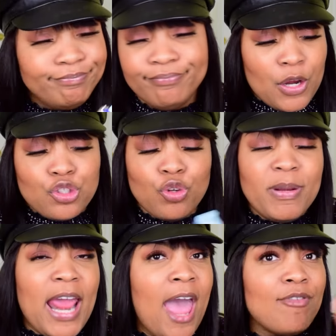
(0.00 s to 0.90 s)
there's too
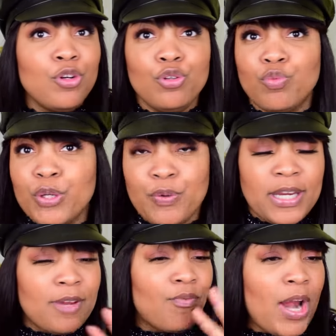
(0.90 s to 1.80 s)
many avenues where you can
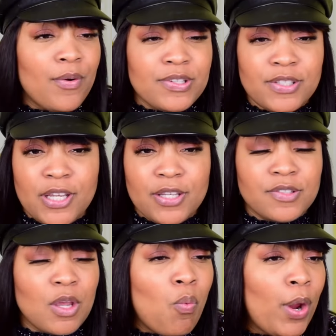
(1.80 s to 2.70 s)
get fragrances
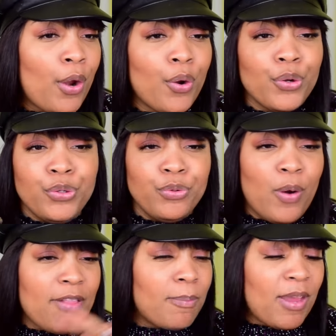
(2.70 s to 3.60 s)
where you don't
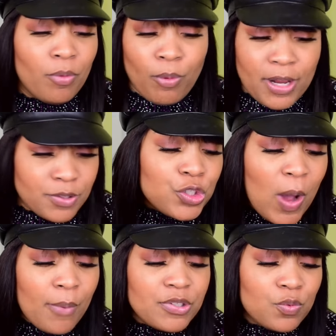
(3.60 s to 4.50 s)
have to pay full price. So
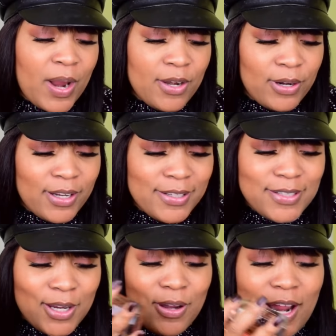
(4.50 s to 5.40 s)
I was just waiting on a good
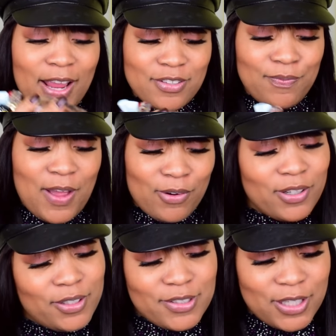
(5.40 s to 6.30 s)
deal and I actually found a
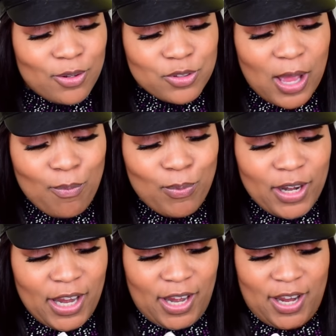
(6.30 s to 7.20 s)
good deal. So I went
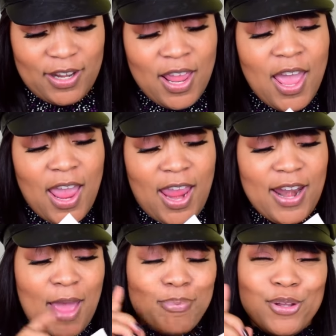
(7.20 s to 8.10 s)
ahead and
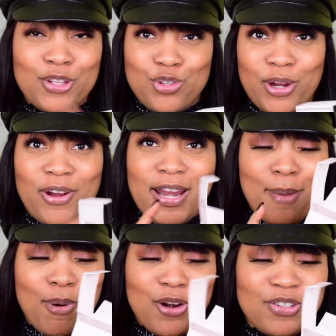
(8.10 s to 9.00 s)
I pulled the trigger and I
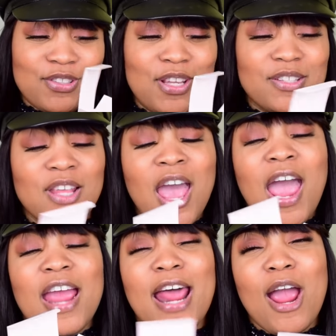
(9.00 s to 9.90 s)
purchased this.
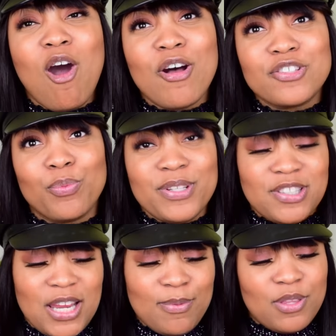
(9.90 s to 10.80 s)
And I also
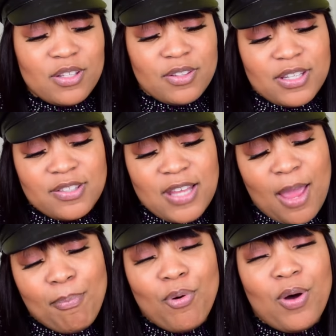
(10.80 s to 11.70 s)
received the
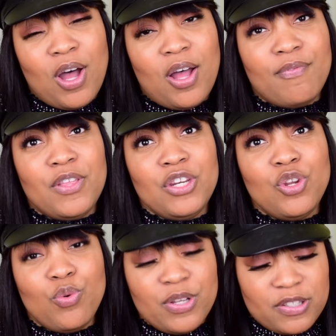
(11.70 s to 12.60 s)
sample of the
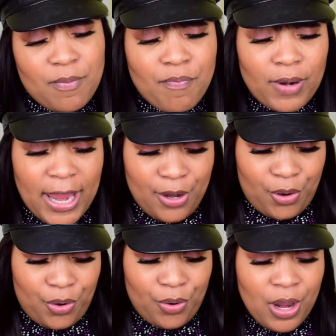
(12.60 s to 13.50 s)
newest
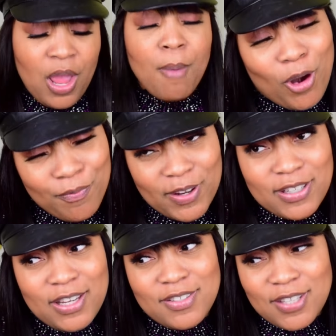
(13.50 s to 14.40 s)
flanker, Perfect
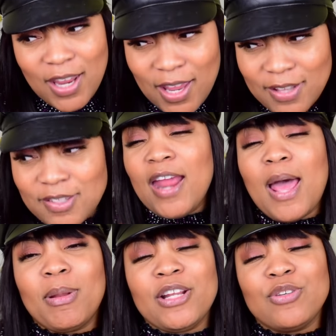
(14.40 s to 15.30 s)
Intense. And I'm
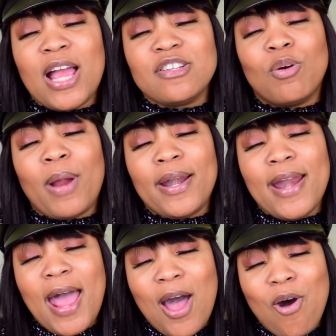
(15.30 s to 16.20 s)
gonna let you guys know right
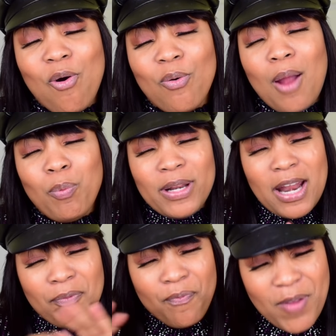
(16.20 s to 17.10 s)
now, I'm really not
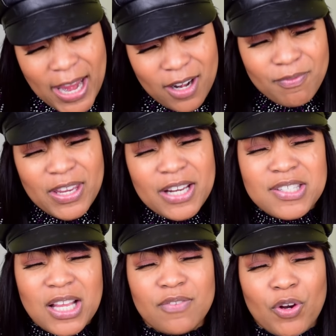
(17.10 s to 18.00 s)
a fan of the
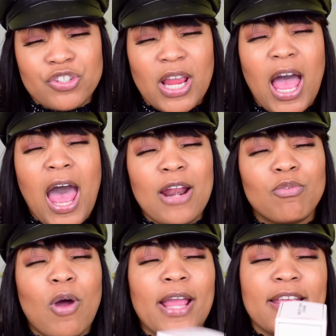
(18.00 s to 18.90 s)
intense version. I don't
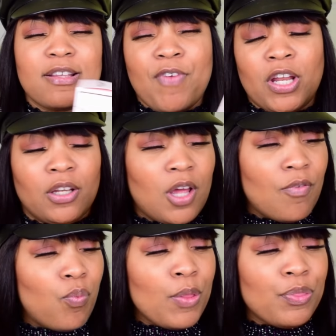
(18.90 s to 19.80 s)
know. I guess I fell in
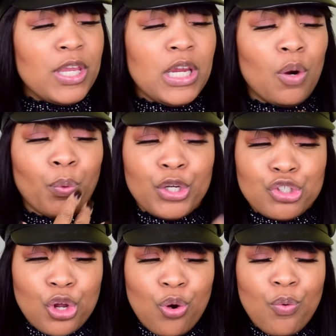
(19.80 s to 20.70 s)
love with the
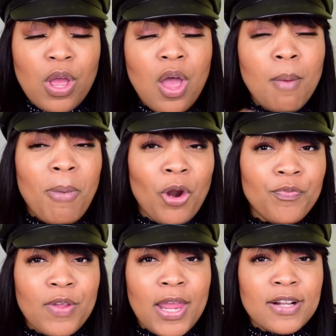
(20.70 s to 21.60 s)
original
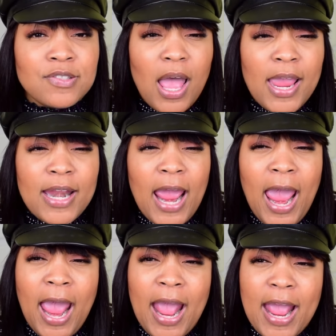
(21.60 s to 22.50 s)
Perfect. It
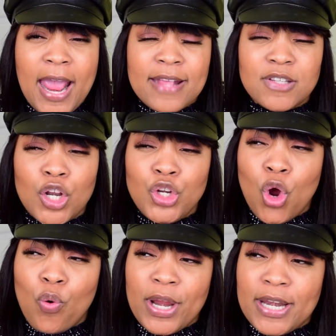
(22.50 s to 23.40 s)
has a
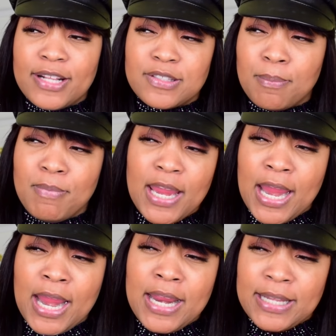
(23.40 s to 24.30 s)
note in it to
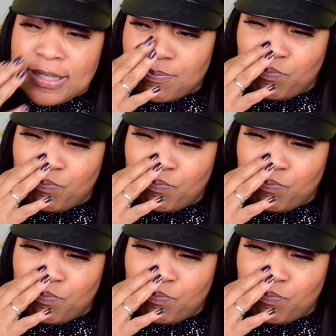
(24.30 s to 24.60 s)
me that's